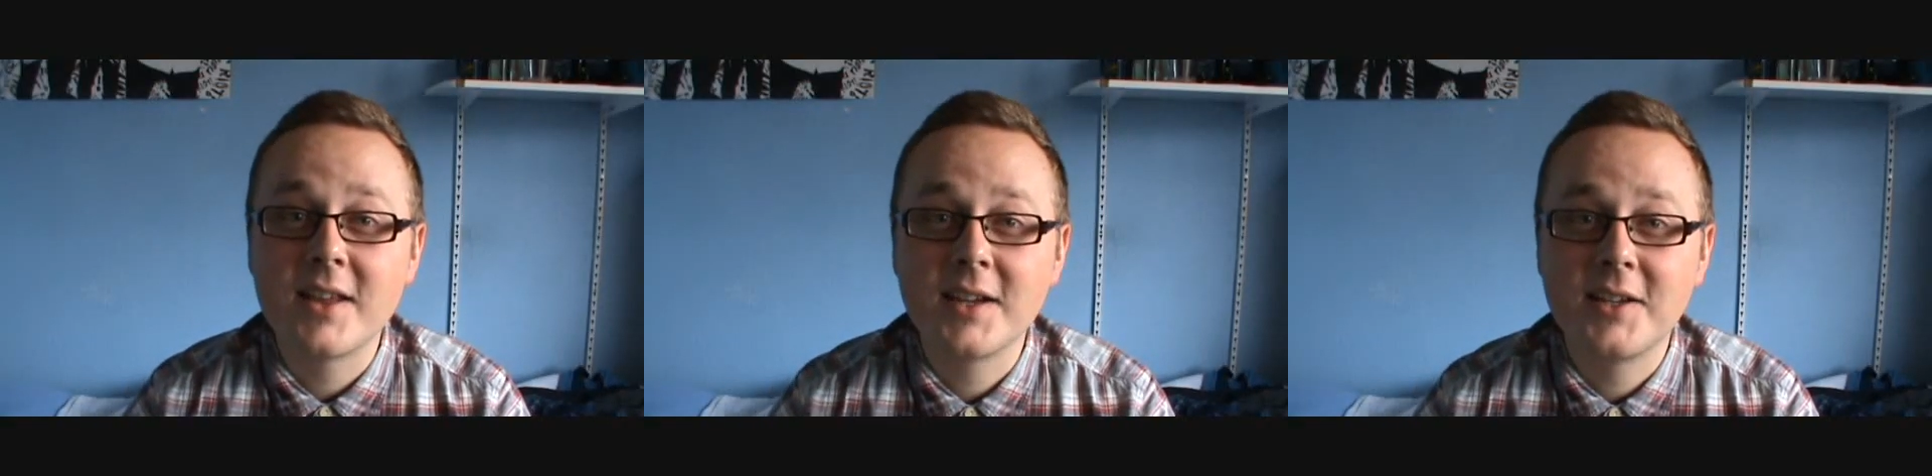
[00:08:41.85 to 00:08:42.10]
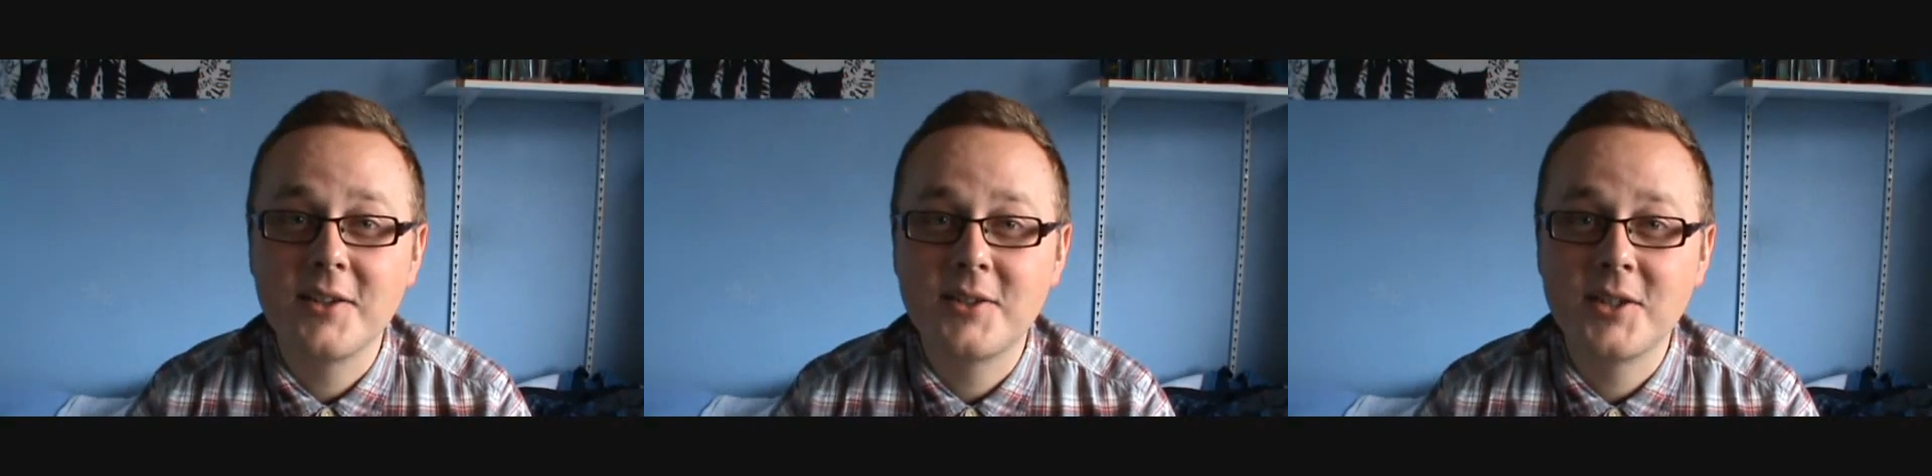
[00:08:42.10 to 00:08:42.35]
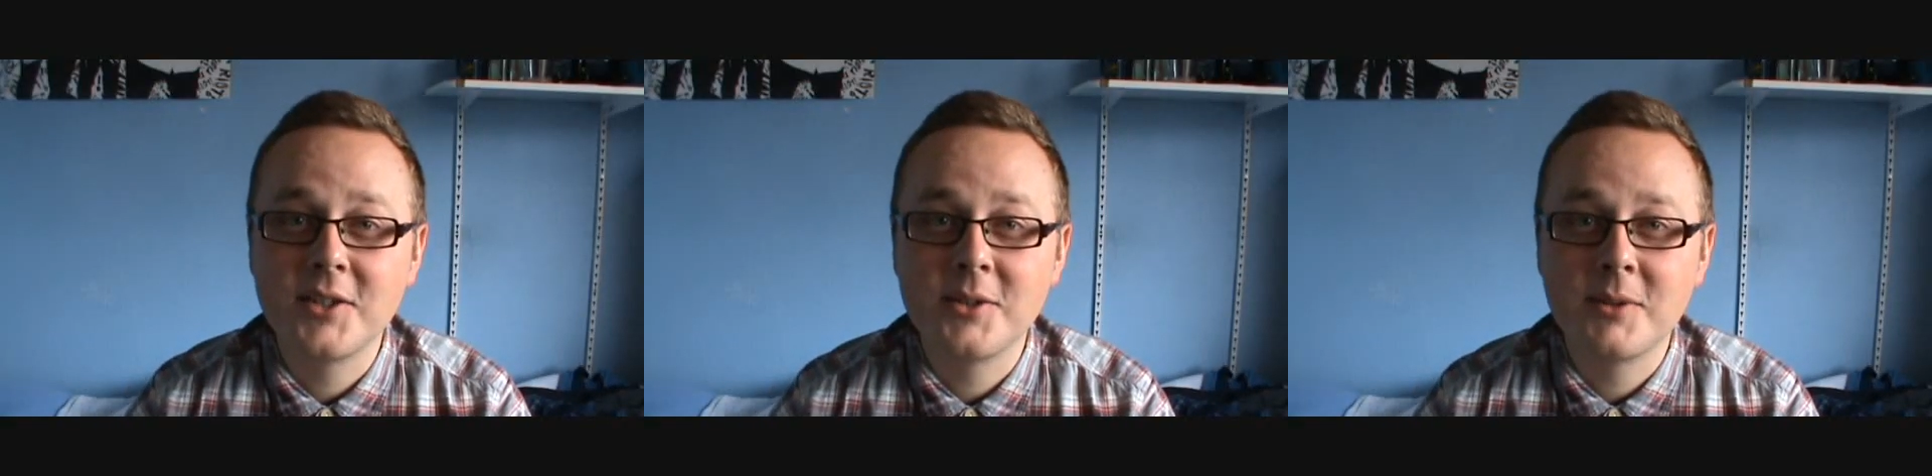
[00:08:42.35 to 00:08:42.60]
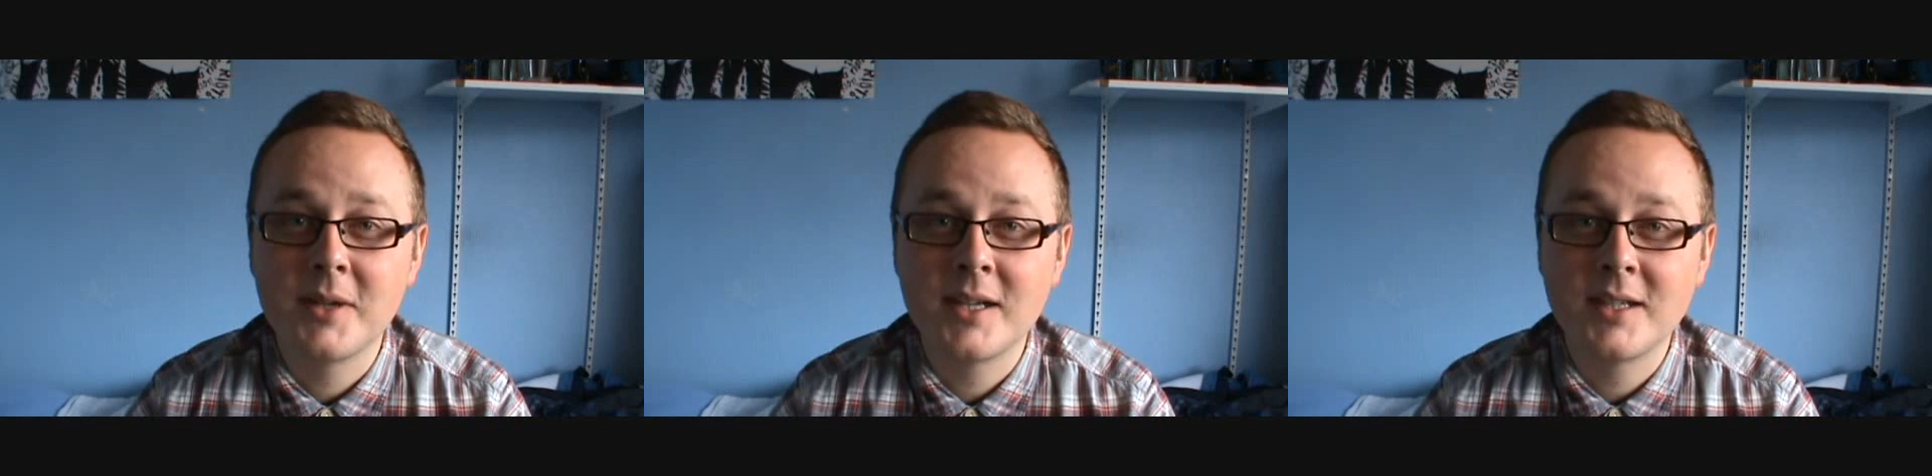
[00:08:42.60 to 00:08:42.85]
Thank you
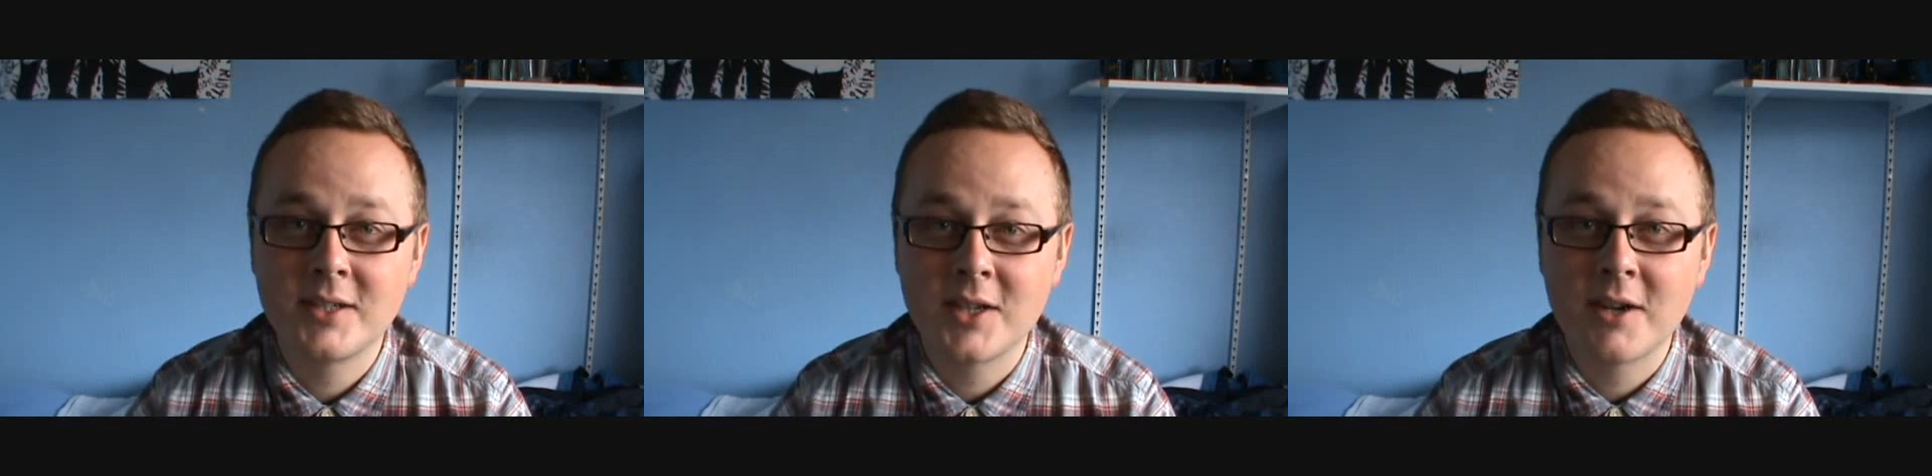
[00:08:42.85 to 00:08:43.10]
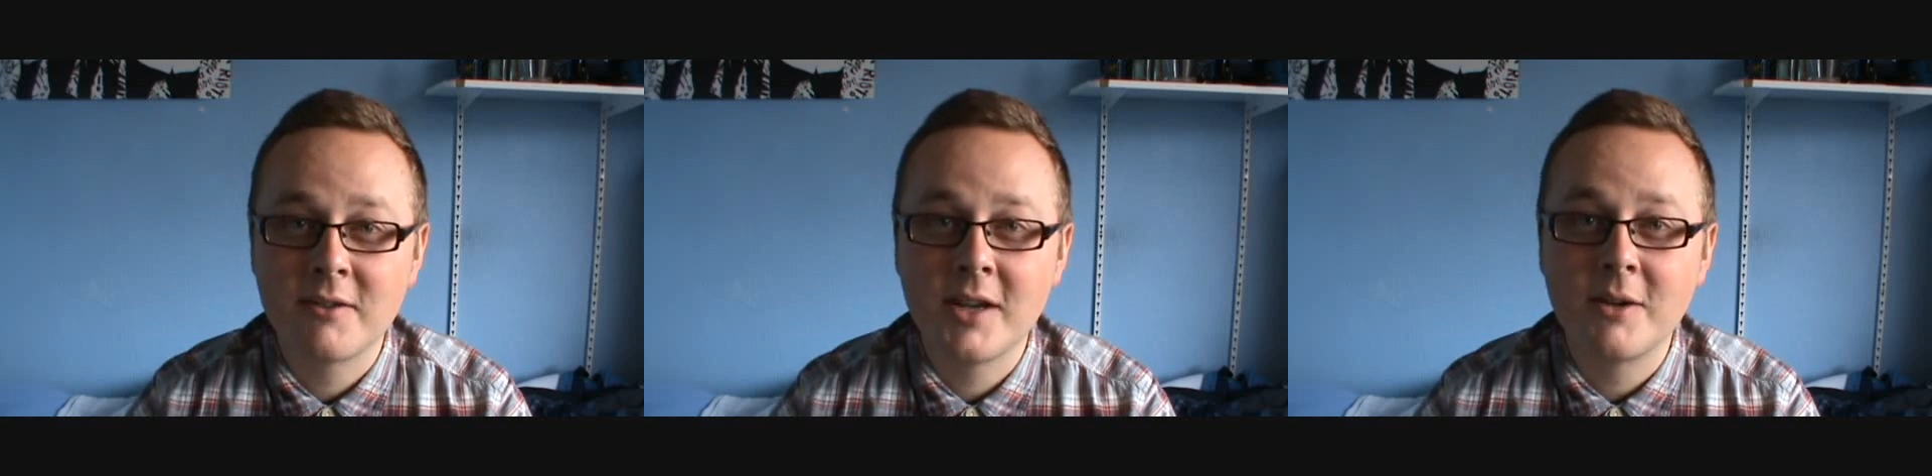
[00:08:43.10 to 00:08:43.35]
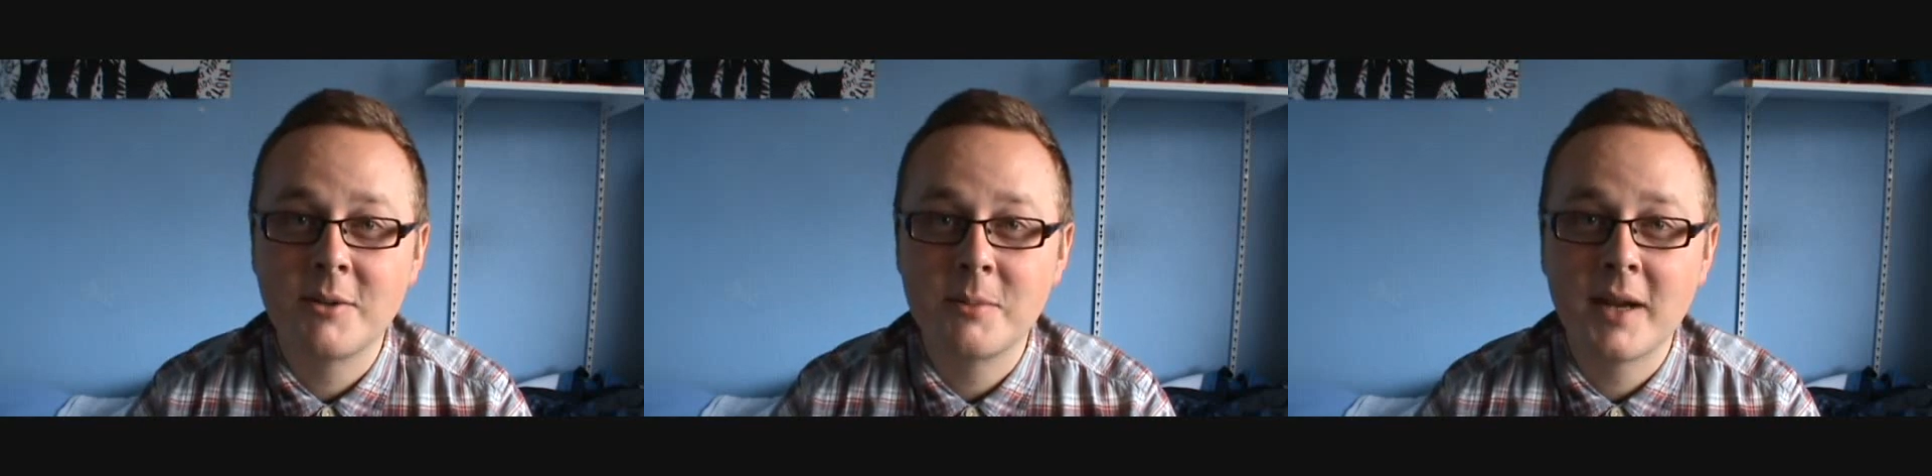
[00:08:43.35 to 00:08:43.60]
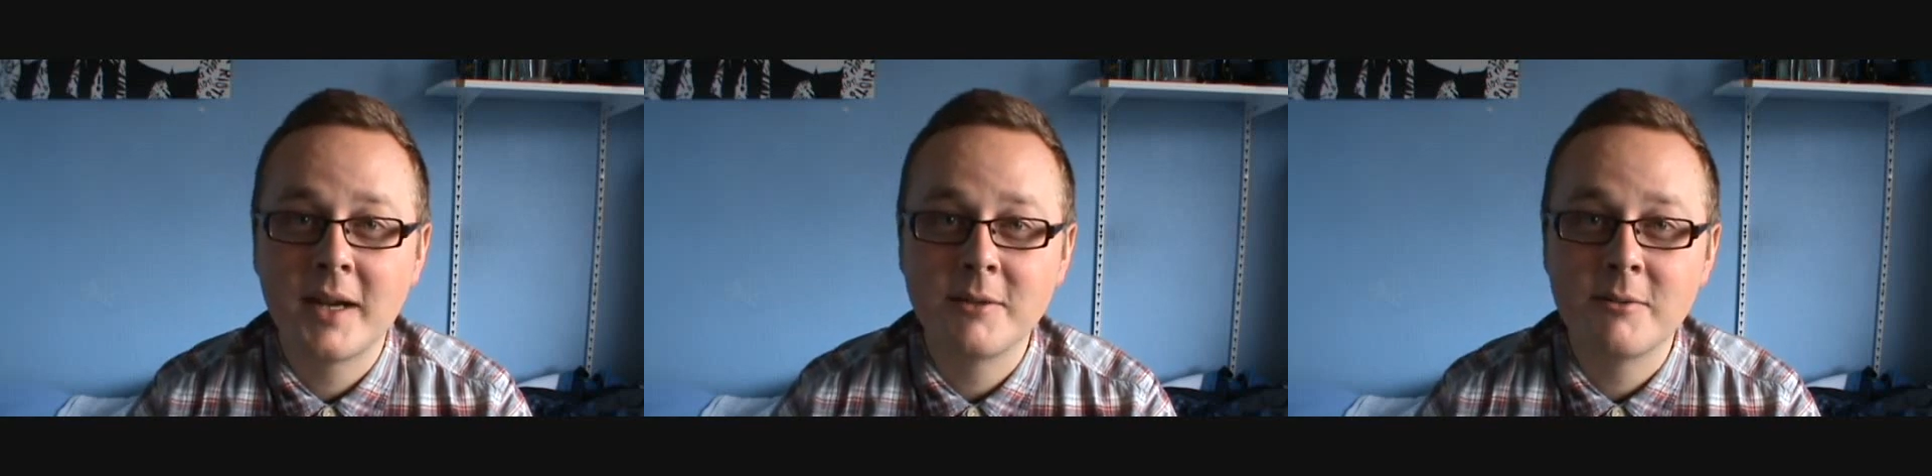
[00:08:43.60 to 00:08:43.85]
to Daddario and Planet